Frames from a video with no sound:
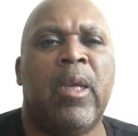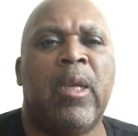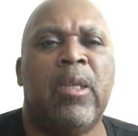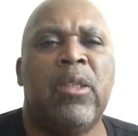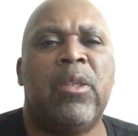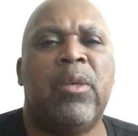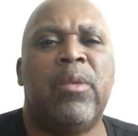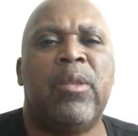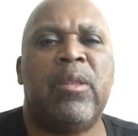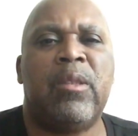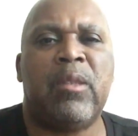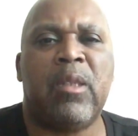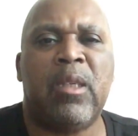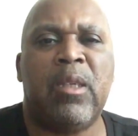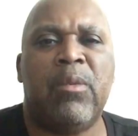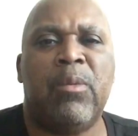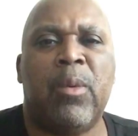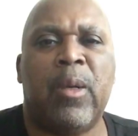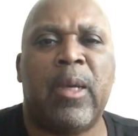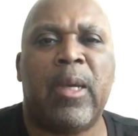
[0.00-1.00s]
to
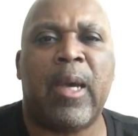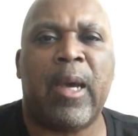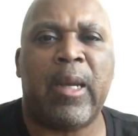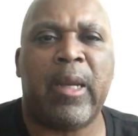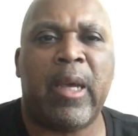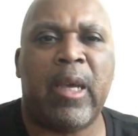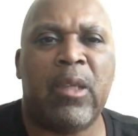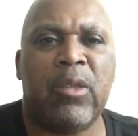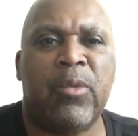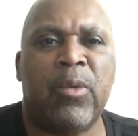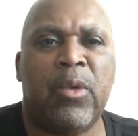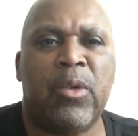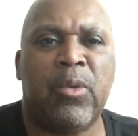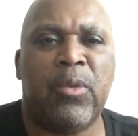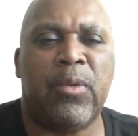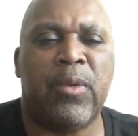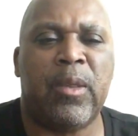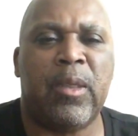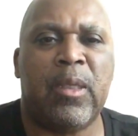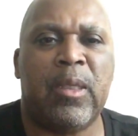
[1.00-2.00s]
receive what God has for you
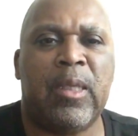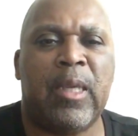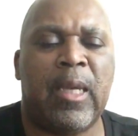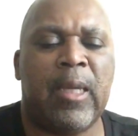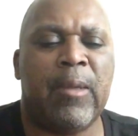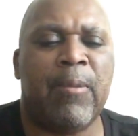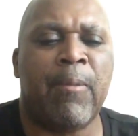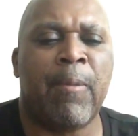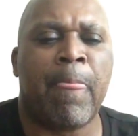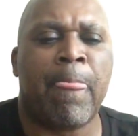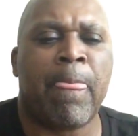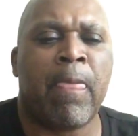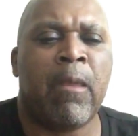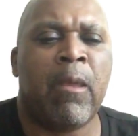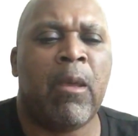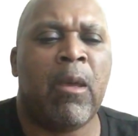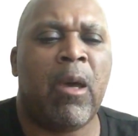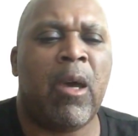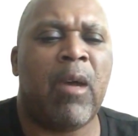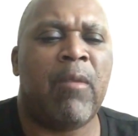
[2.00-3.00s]
for the day.
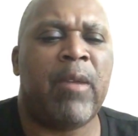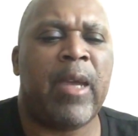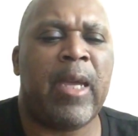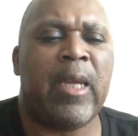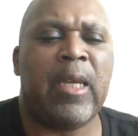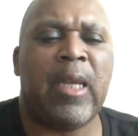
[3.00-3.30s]
All right.